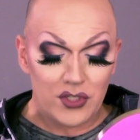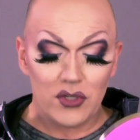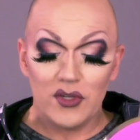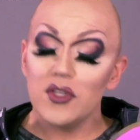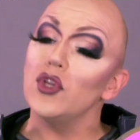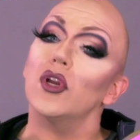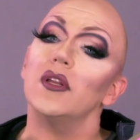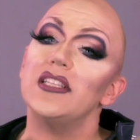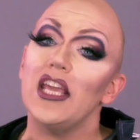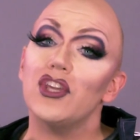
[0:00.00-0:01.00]
do is you're
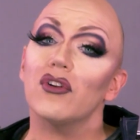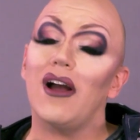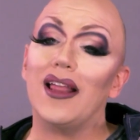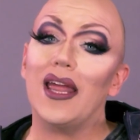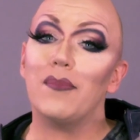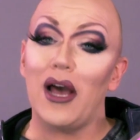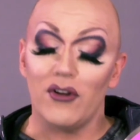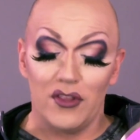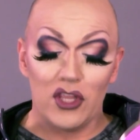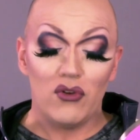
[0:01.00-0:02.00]
gonna take your highlight
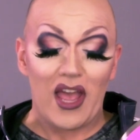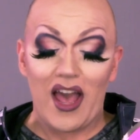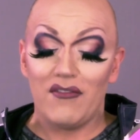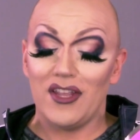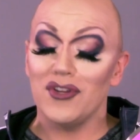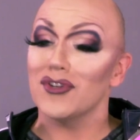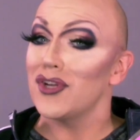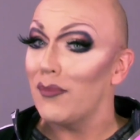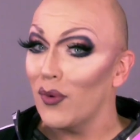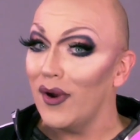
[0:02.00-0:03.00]
powder that you have in your
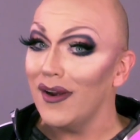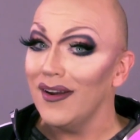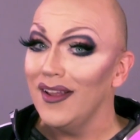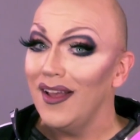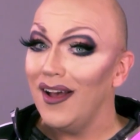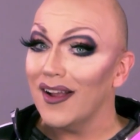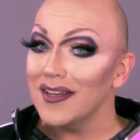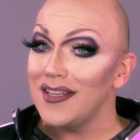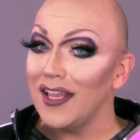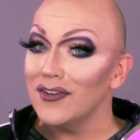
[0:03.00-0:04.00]
Tupperware
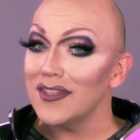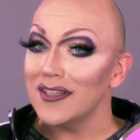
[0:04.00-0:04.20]
containers